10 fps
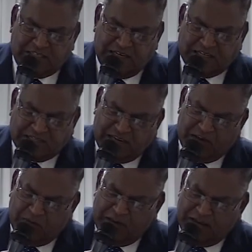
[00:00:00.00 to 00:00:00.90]
and
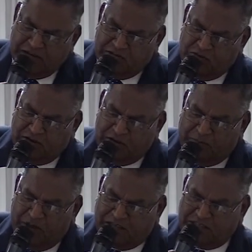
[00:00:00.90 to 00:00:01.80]
say, well, you're a
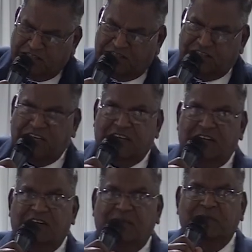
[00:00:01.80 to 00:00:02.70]
pastor's
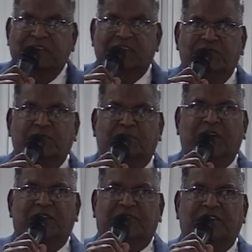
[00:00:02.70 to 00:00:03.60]
kid, let me give you
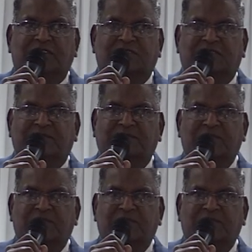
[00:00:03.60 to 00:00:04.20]
preference.